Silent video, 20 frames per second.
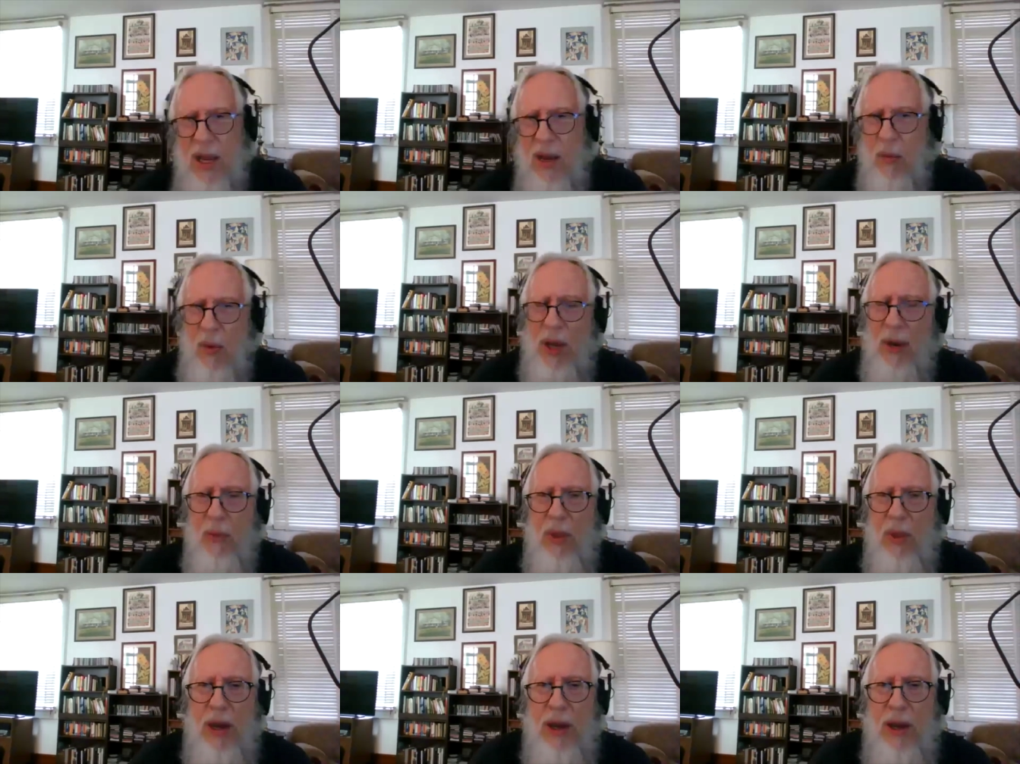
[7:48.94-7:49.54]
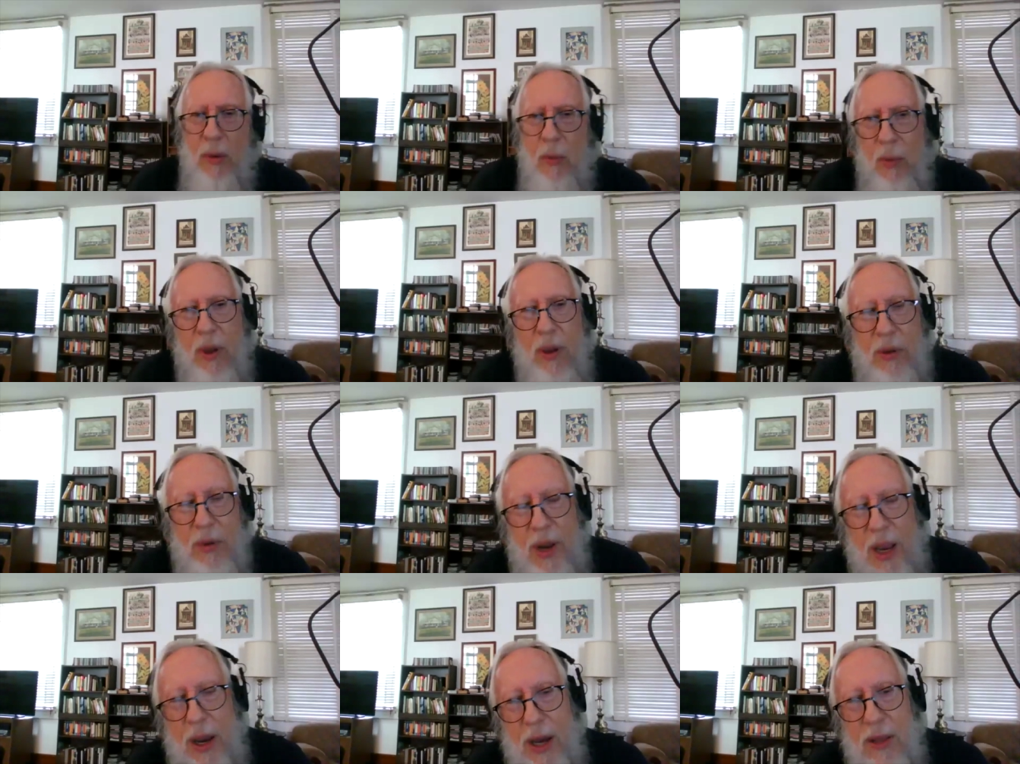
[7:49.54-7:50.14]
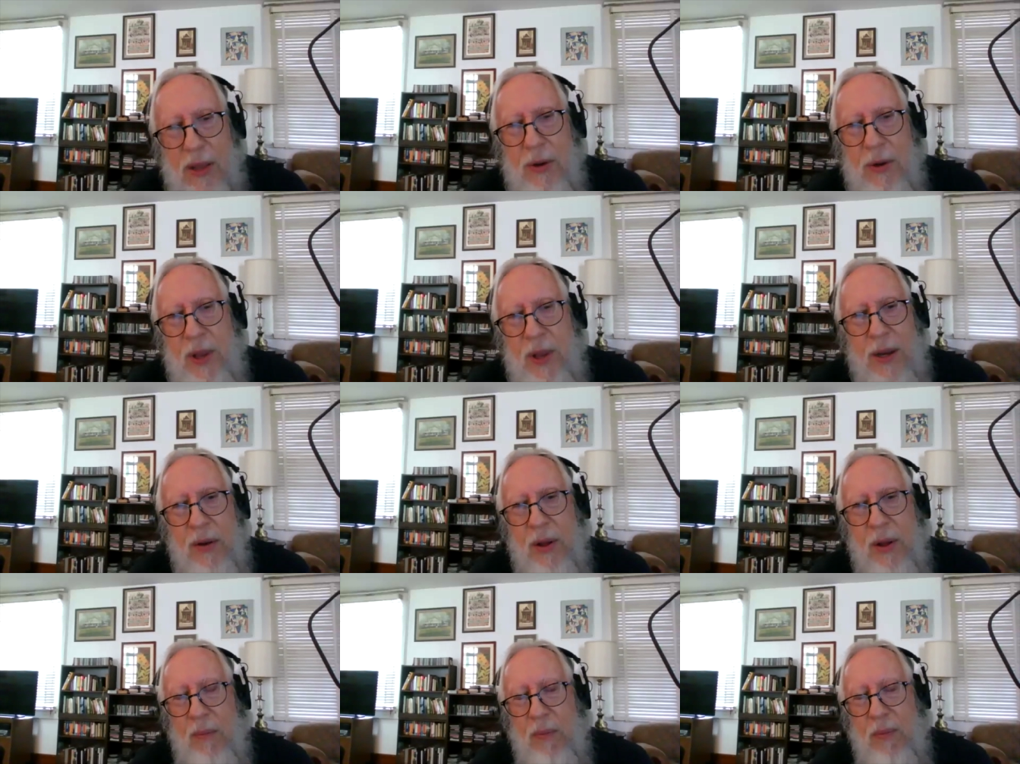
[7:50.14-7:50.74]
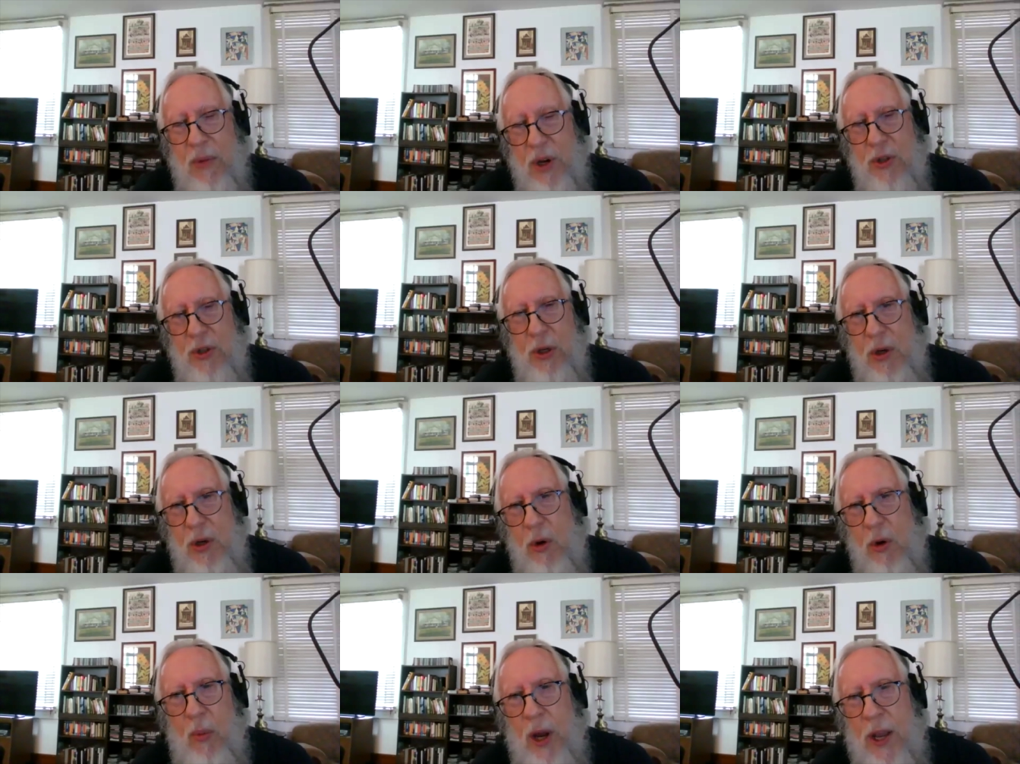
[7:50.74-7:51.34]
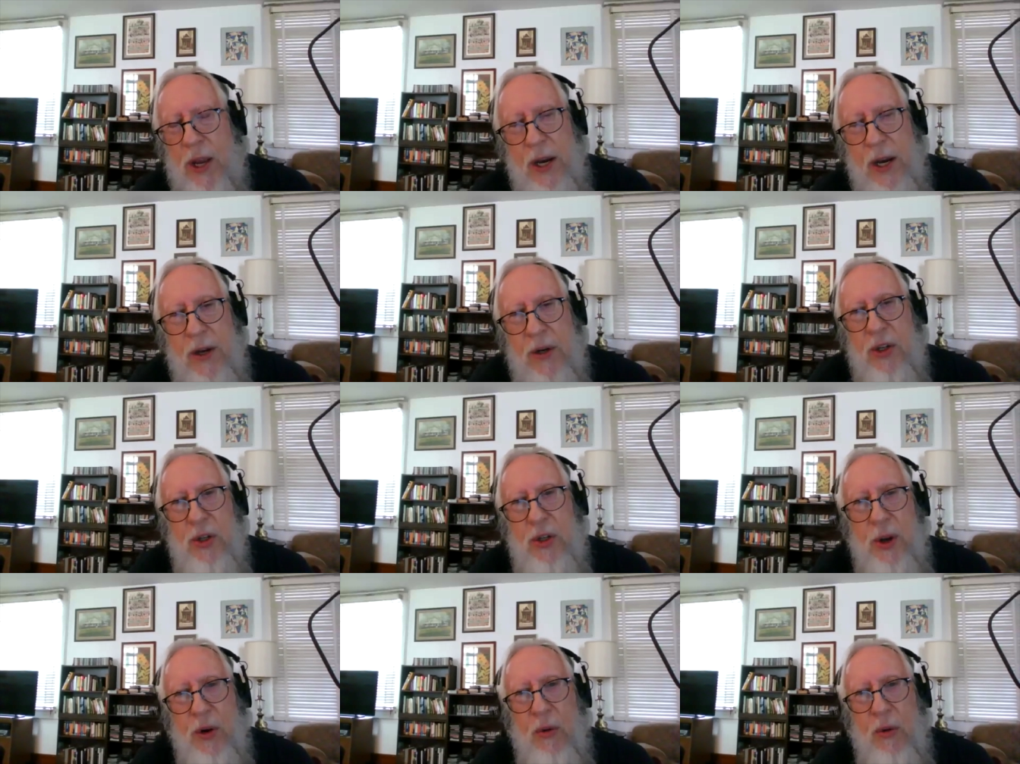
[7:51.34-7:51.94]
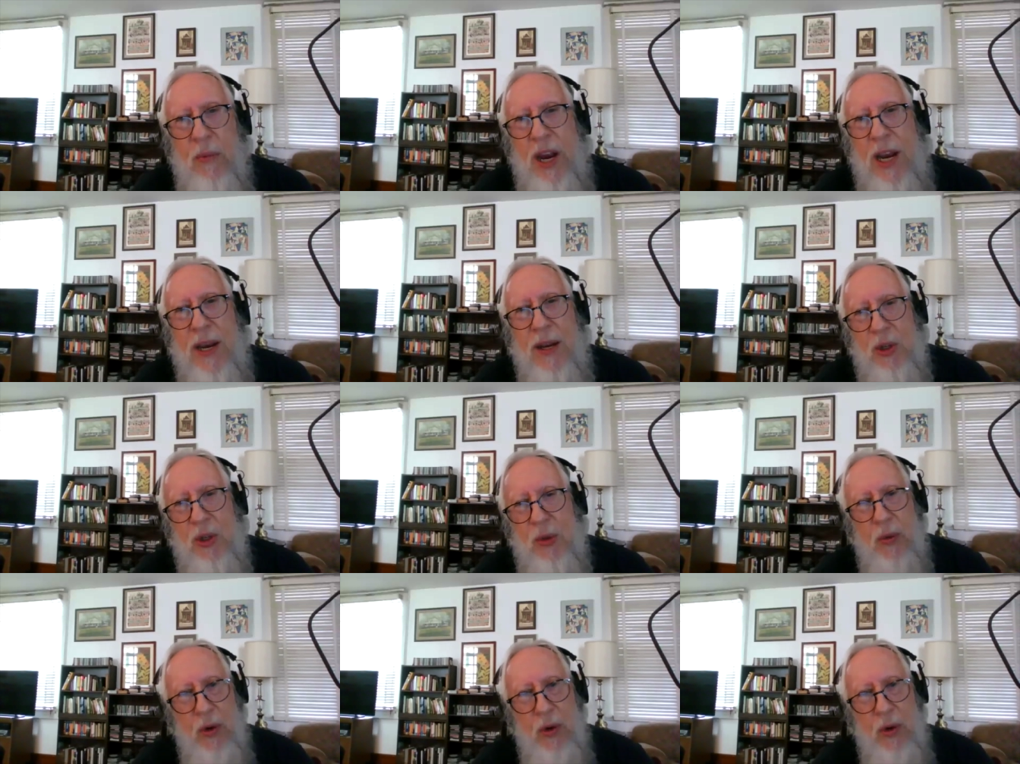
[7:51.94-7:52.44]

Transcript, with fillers: Well, uh, other than the music you were playing in the school bands,